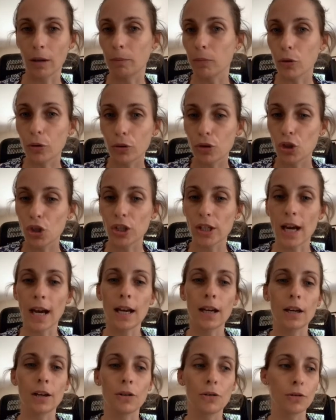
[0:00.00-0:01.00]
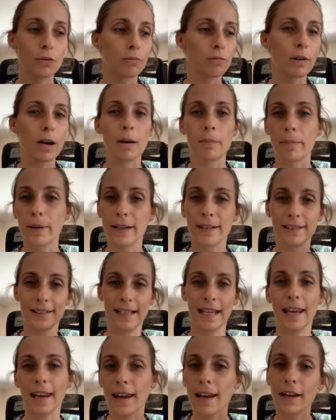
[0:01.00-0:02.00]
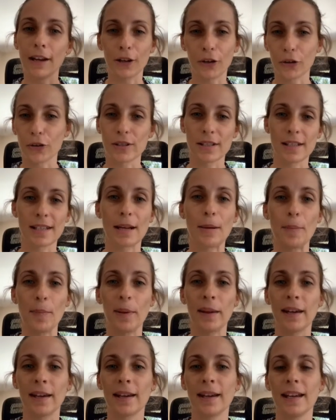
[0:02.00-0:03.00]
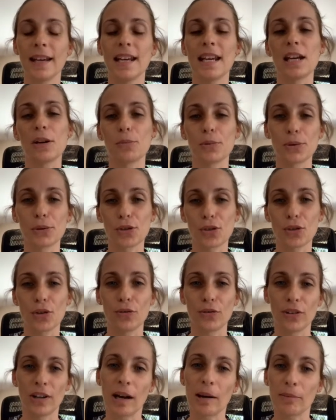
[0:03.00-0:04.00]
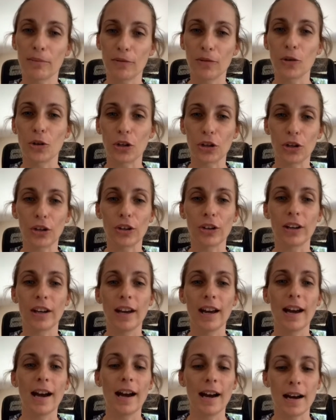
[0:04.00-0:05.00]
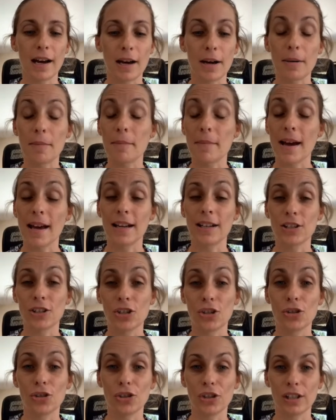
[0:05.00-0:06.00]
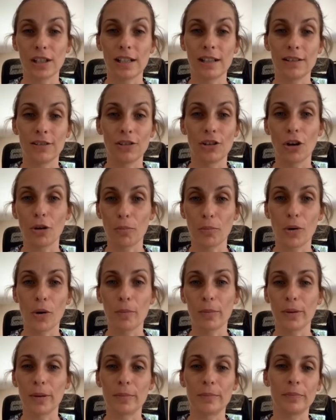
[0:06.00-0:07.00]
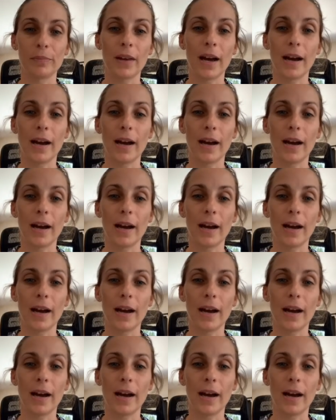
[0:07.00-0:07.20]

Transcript: shake, a good rub, hit it on something, it will soften up for you, and it's usually no problem,